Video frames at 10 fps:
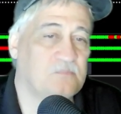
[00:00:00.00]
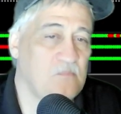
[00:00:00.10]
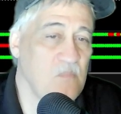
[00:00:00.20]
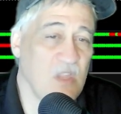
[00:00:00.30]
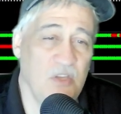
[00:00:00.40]

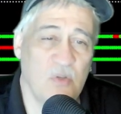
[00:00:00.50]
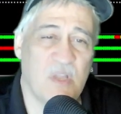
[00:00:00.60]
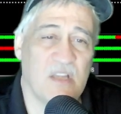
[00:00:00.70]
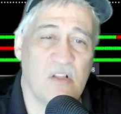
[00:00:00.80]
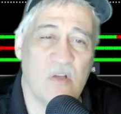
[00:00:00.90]
you can
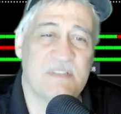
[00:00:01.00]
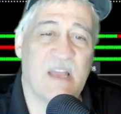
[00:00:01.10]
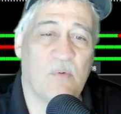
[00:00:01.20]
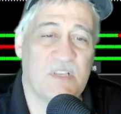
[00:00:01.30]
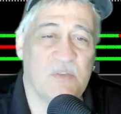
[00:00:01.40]
close out
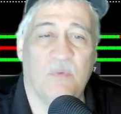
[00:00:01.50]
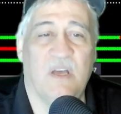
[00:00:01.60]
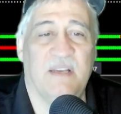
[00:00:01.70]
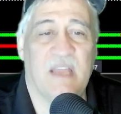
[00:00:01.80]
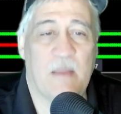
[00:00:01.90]
what you
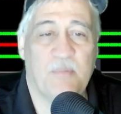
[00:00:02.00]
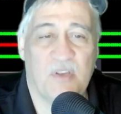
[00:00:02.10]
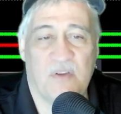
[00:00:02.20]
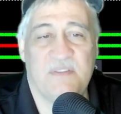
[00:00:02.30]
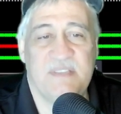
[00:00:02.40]
want. I put
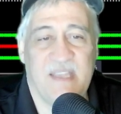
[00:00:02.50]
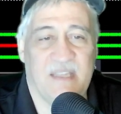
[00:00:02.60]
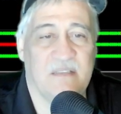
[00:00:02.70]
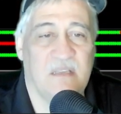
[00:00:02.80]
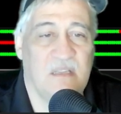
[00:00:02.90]
on 10.
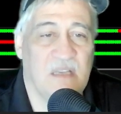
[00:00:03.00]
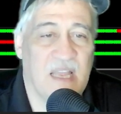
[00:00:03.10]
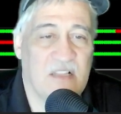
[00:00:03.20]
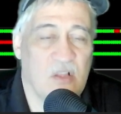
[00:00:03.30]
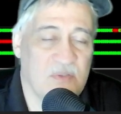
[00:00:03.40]
I
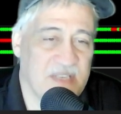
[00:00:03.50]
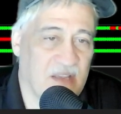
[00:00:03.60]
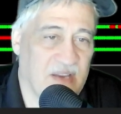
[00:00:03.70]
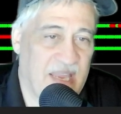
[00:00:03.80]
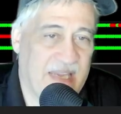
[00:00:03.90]
closed out
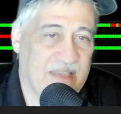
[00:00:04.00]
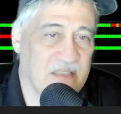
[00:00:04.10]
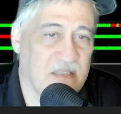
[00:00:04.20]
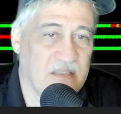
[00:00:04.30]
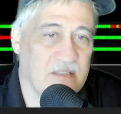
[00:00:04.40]
8.
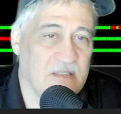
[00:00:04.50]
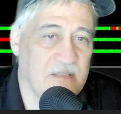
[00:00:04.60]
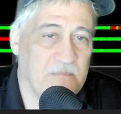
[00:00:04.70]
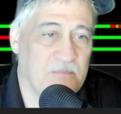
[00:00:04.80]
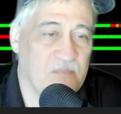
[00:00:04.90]

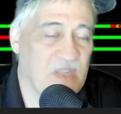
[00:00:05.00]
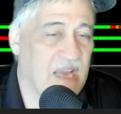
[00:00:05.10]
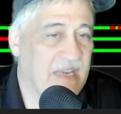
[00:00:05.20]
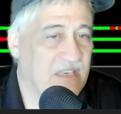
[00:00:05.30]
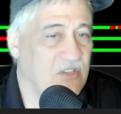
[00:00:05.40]
Now I
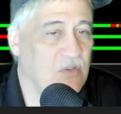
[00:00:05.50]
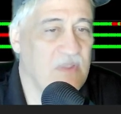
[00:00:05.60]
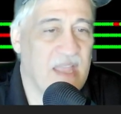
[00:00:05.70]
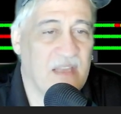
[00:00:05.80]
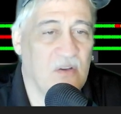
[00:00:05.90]
didn't do
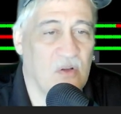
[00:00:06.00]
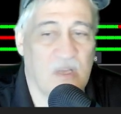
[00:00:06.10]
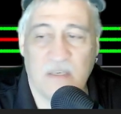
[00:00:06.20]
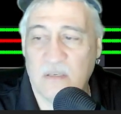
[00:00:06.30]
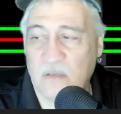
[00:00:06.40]
that
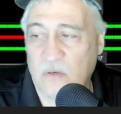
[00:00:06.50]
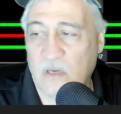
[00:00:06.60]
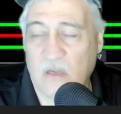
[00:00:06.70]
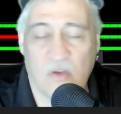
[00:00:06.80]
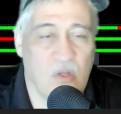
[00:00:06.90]
on,
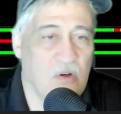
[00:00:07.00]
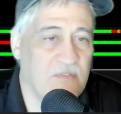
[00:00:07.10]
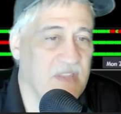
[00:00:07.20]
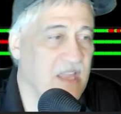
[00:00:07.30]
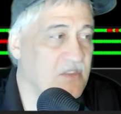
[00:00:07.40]
I'll go over
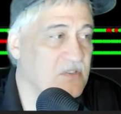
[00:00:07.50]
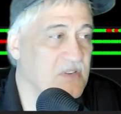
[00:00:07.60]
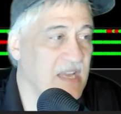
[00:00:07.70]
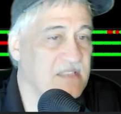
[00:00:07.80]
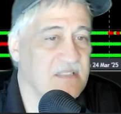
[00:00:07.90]
the other
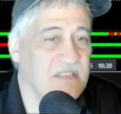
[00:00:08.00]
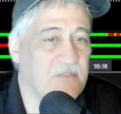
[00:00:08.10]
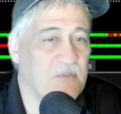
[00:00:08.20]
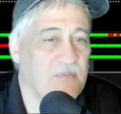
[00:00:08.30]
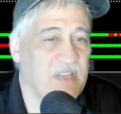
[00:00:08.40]
trades in
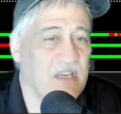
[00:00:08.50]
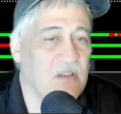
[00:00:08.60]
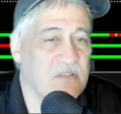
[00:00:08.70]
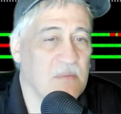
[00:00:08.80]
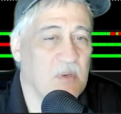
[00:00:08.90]
different
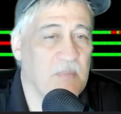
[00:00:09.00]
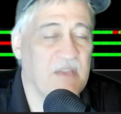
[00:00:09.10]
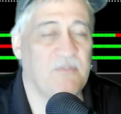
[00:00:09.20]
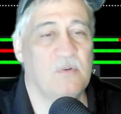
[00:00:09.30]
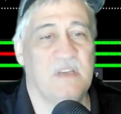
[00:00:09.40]
videos. I'm going to make
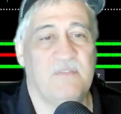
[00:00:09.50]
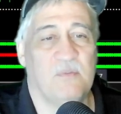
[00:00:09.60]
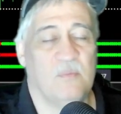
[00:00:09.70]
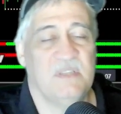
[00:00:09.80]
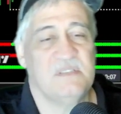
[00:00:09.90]
4
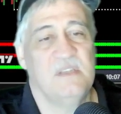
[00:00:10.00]
different ones.